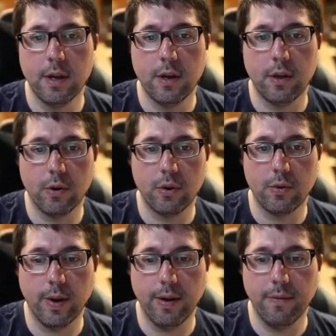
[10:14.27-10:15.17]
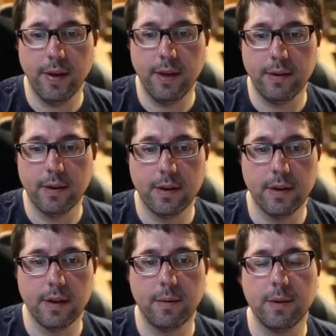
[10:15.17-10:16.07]
Rook to f8,
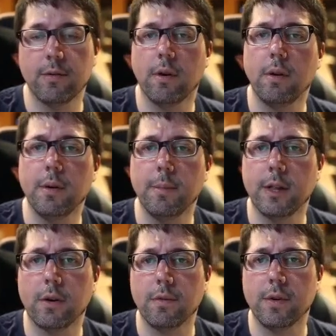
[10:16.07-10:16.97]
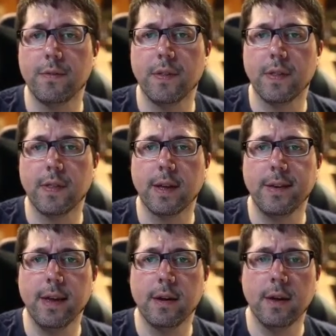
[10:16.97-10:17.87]
now it's only matter of the
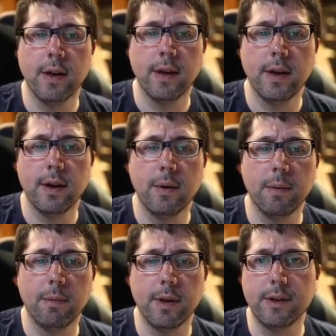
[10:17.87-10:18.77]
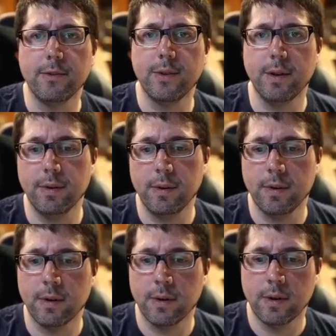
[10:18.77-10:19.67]
technique. We play d7,
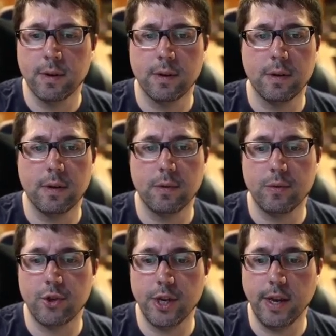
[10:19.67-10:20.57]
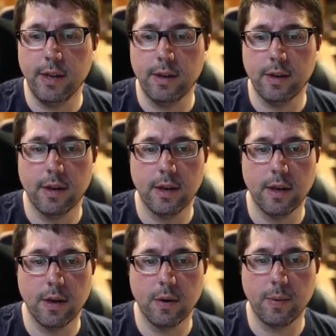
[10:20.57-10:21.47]
rook g8,
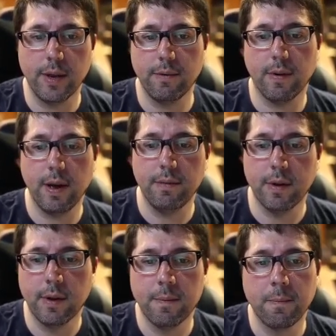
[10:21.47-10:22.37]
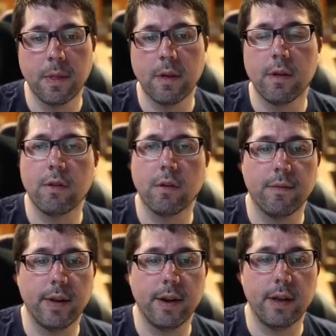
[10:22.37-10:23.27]
queen e5, so
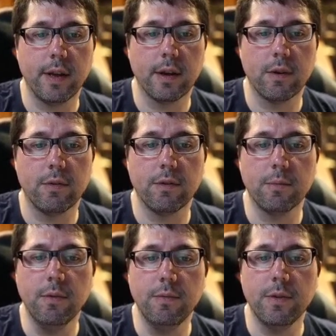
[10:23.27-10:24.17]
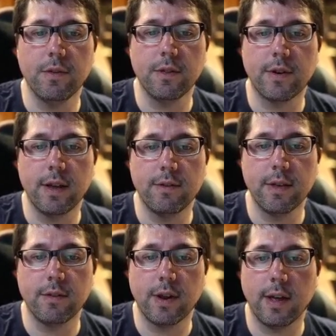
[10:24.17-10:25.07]
very good move,
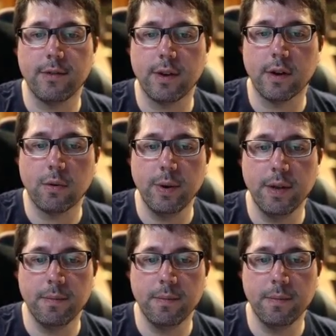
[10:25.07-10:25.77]
centralizing a queen.